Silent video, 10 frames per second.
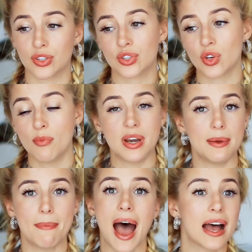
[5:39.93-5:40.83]
and so
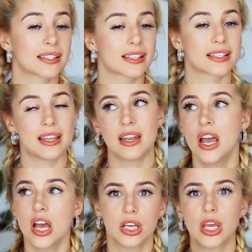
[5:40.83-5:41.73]
many masks and
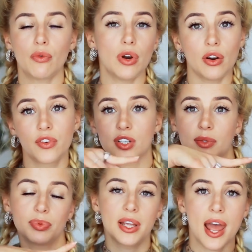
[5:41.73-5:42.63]
get rid of your
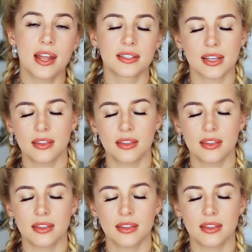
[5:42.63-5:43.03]
split ends,